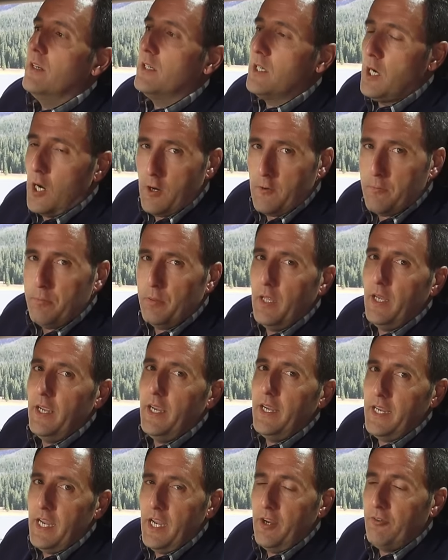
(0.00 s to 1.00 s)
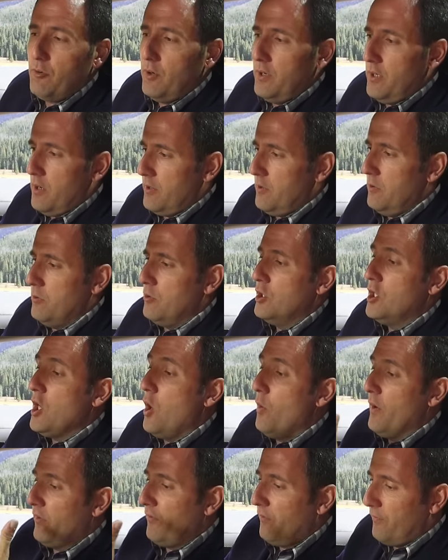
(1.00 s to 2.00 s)
CarPlay and Android Auto
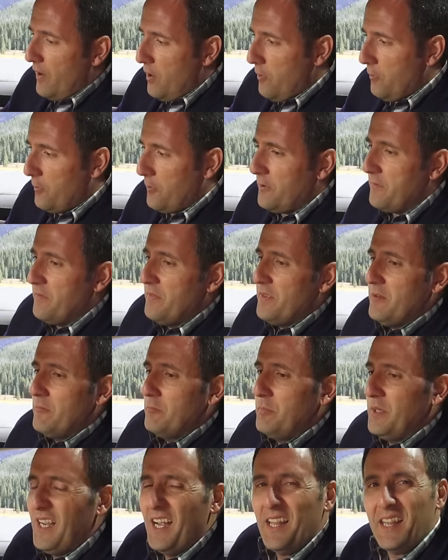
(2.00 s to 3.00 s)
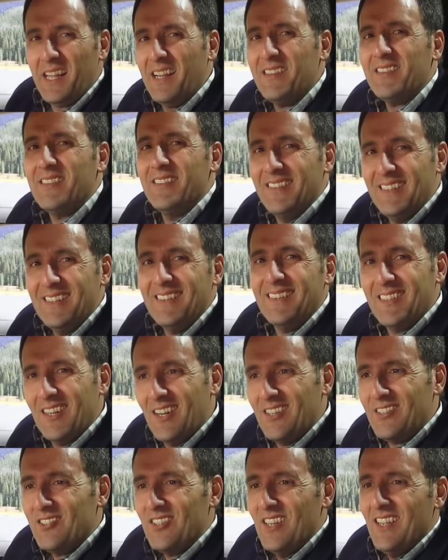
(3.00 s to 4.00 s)
going forward, but I think it's a neat
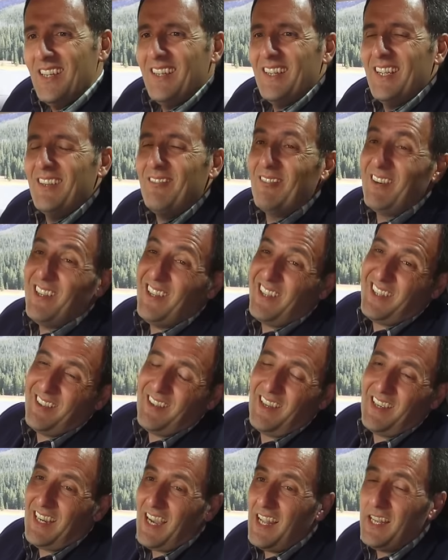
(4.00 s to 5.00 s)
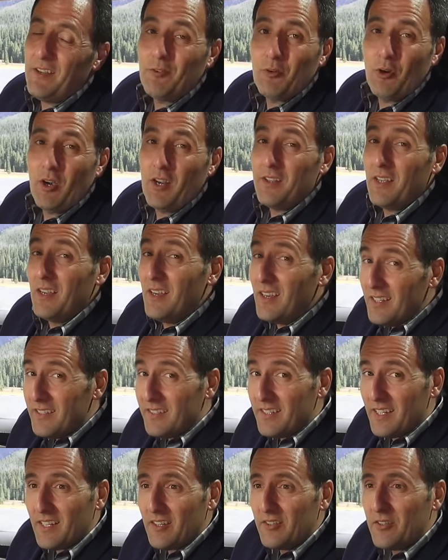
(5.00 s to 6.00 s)
touch, and really, I gotta give credit to
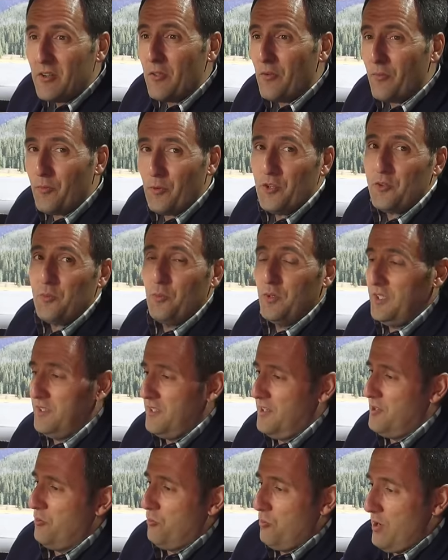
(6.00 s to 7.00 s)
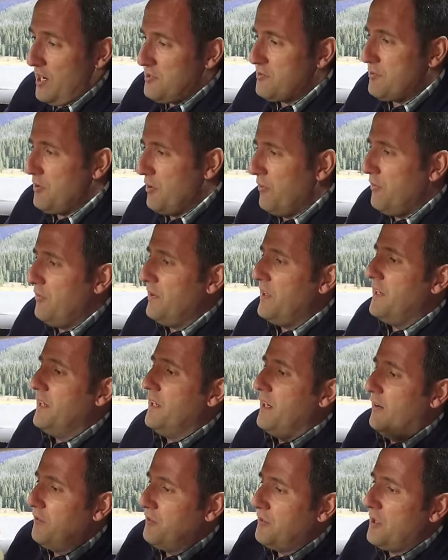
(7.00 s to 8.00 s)
Hyundai, because they're the first one that did the
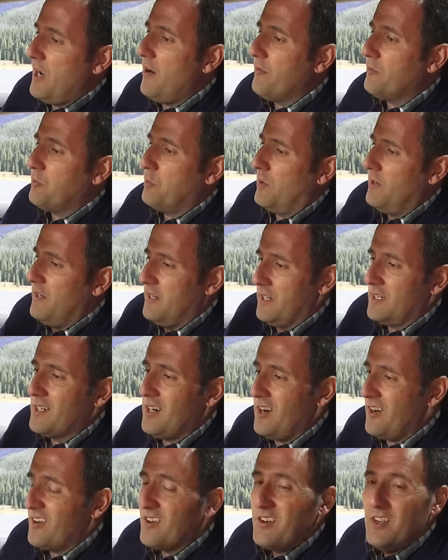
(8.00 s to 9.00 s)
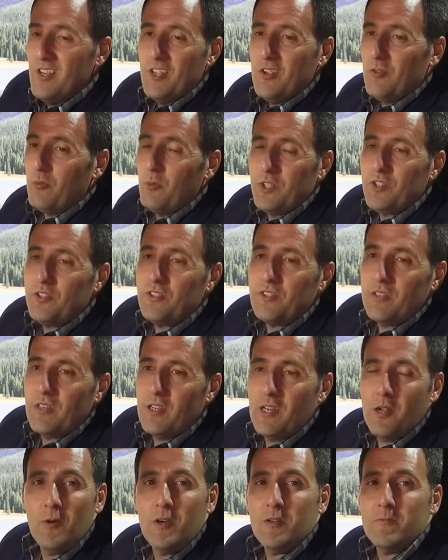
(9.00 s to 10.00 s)
retrofitting of software in a car, which,
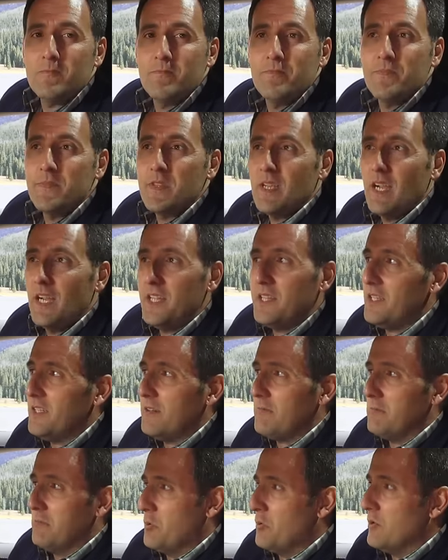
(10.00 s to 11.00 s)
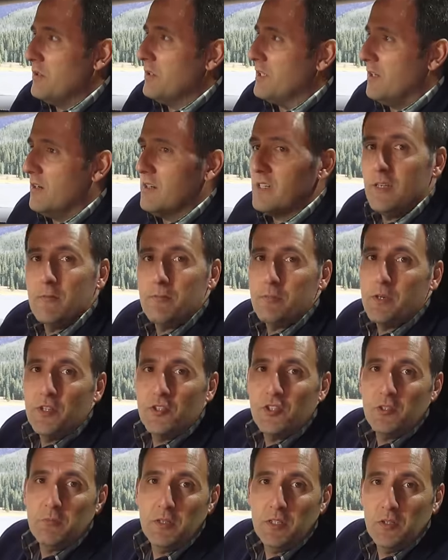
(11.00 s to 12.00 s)
you know what? I think more car
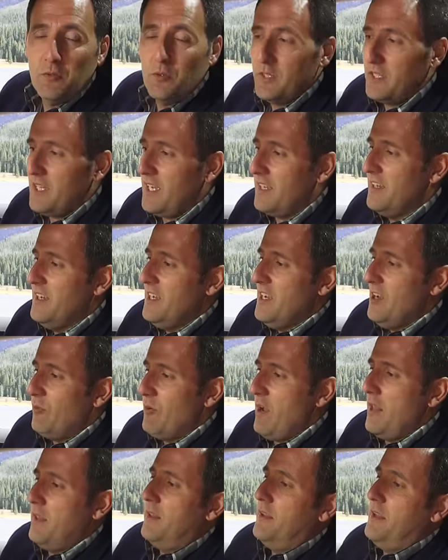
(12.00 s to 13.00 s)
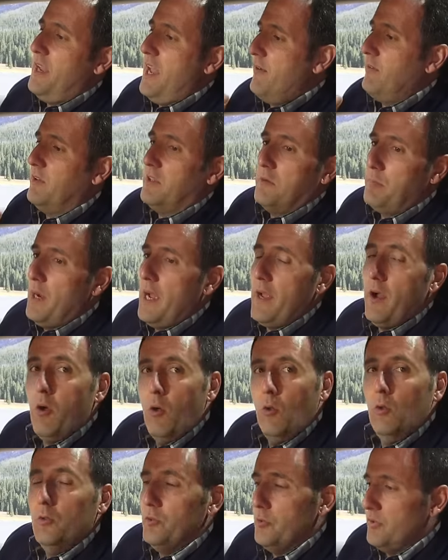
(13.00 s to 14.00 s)
companies should be doing that rather than having to buy a
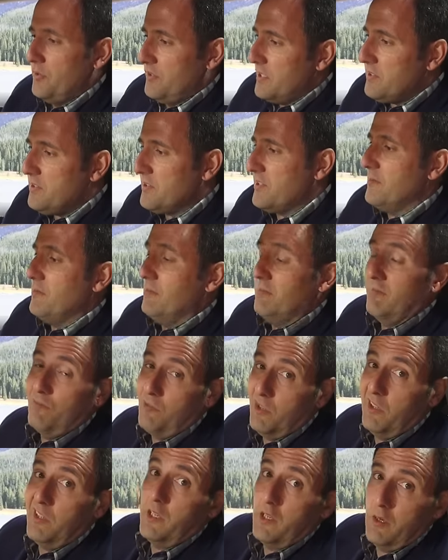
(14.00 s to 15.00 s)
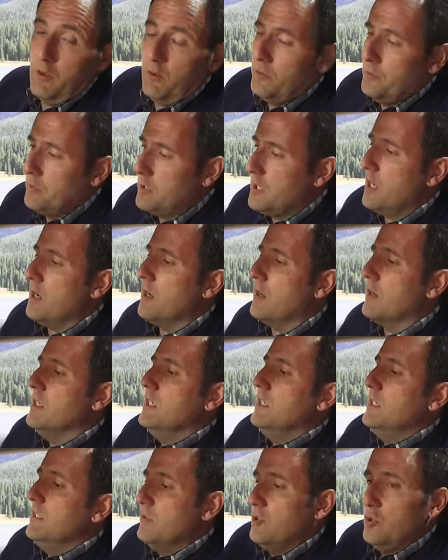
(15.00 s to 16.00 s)
whole new system, really a whole new car,
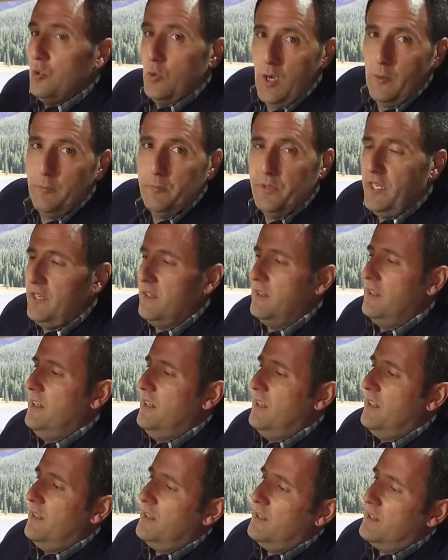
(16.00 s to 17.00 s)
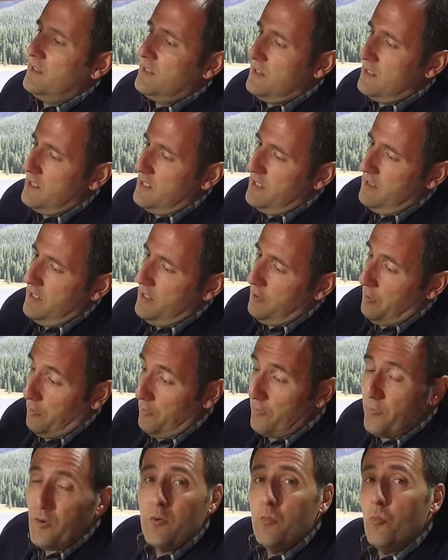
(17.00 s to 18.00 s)
to update the, the, either
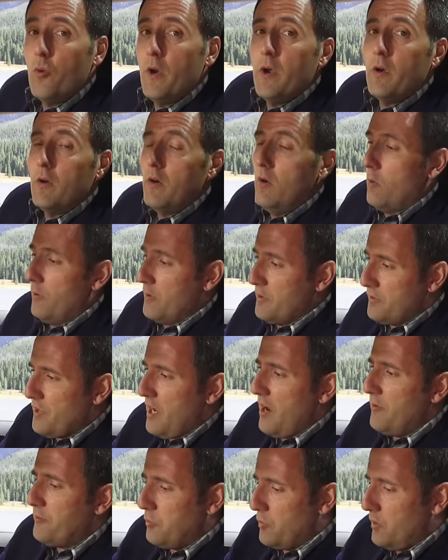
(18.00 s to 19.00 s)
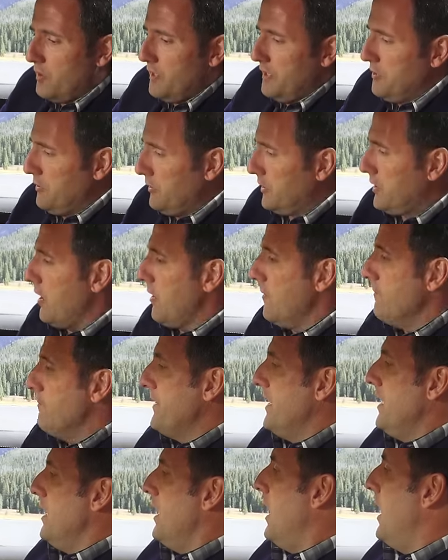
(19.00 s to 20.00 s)
the firmware or the software in your car.
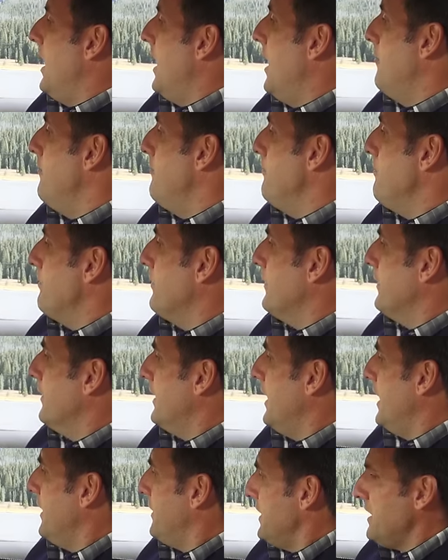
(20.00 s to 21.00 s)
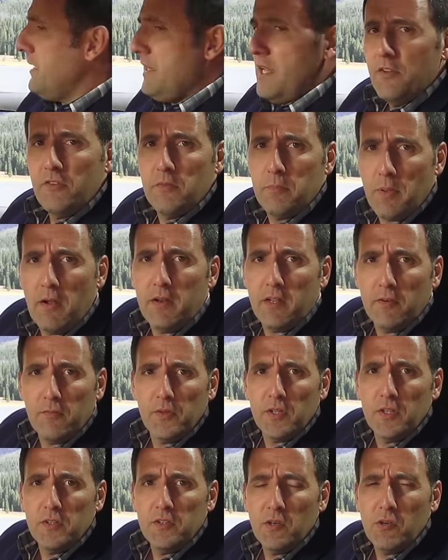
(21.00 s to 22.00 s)
Um, I think that is about it
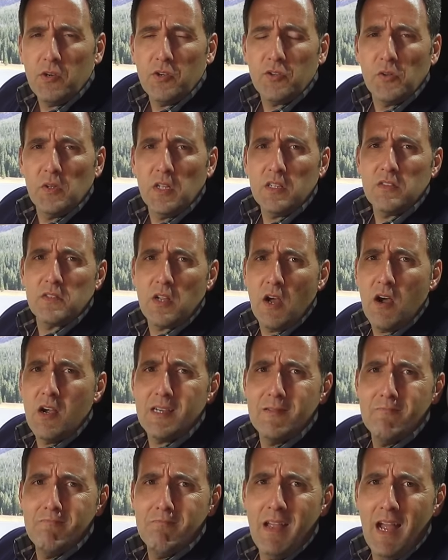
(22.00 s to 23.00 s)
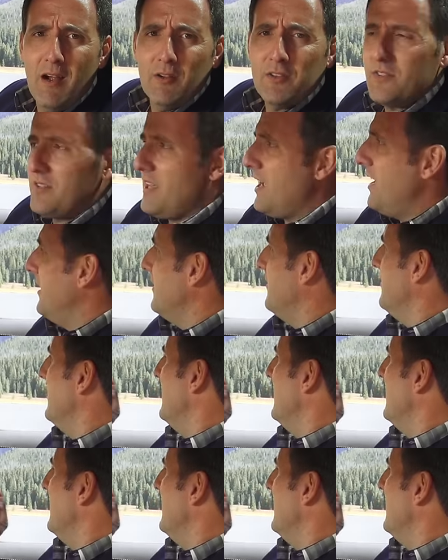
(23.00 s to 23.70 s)
for the interior, so let's talk outside